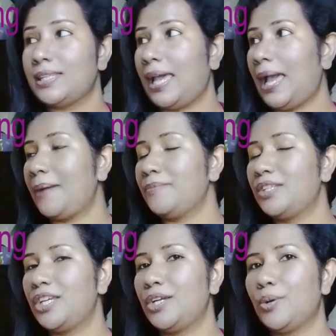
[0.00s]
is
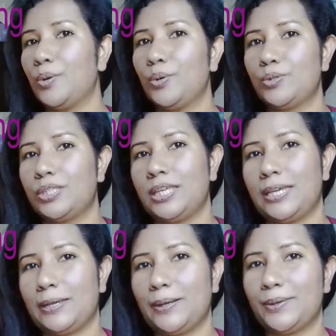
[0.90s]

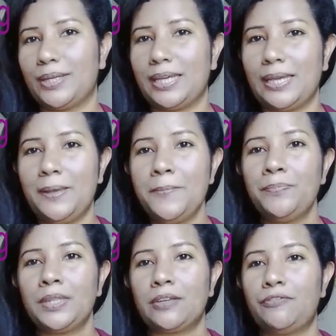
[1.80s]
MTOC, okay,
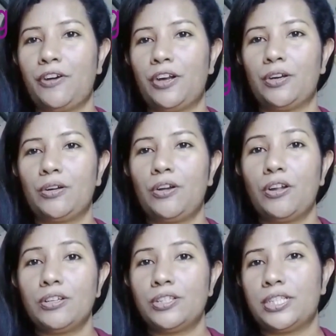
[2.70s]
for
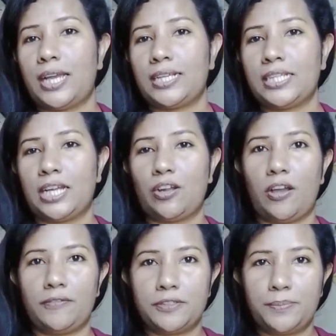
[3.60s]
construction of